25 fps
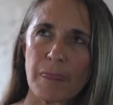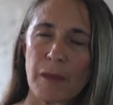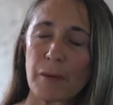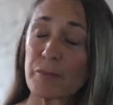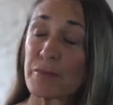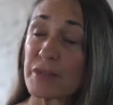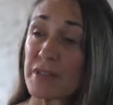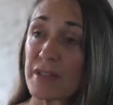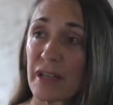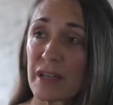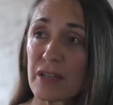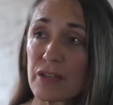
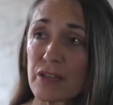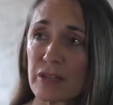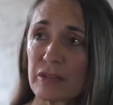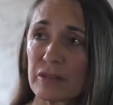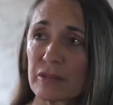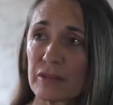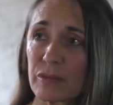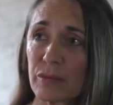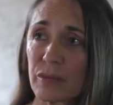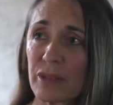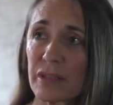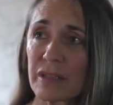
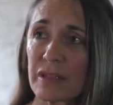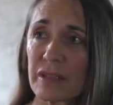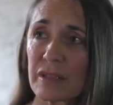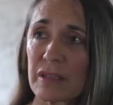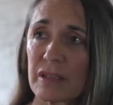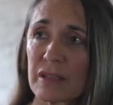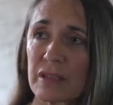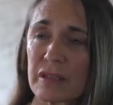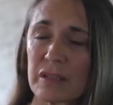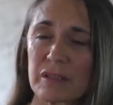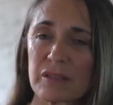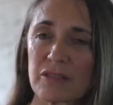obsession with
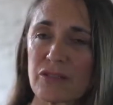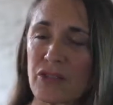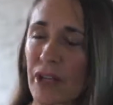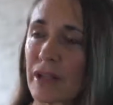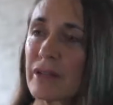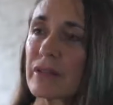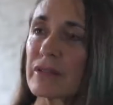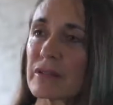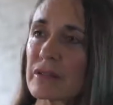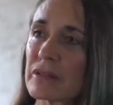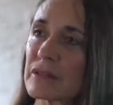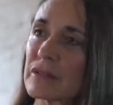the
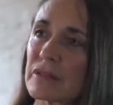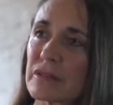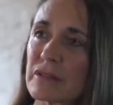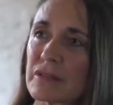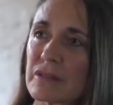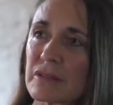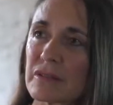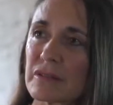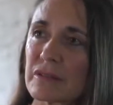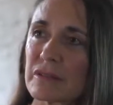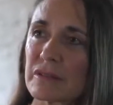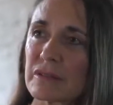
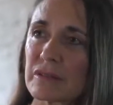genitals